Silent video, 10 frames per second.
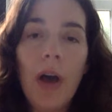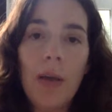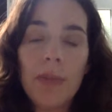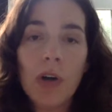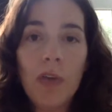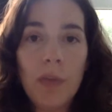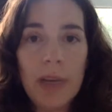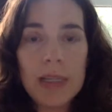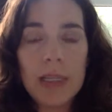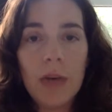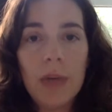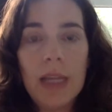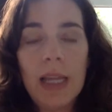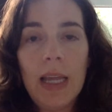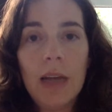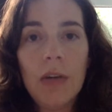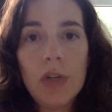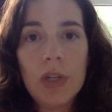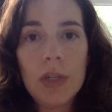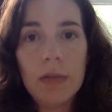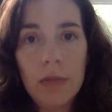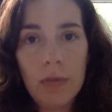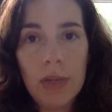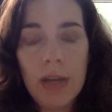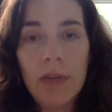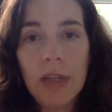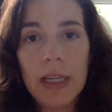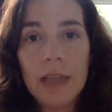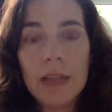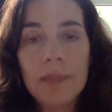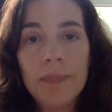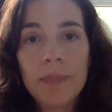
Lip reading: the Gulf of Mexico and the Atlantic Ocean through the Everglades